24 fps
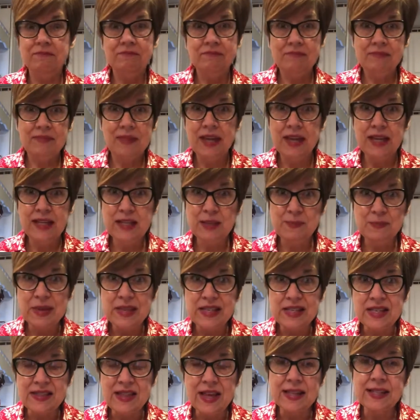easy peasy,
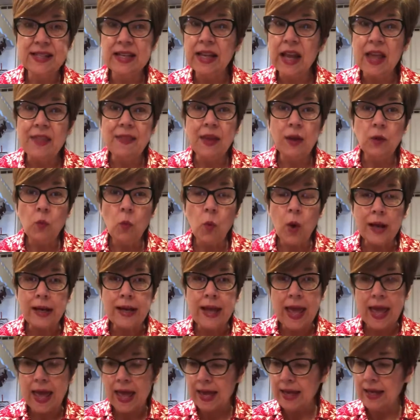that's it. And then 1
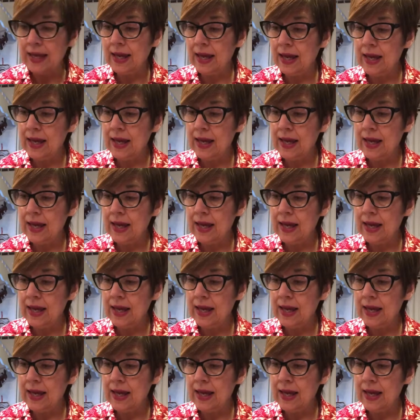egg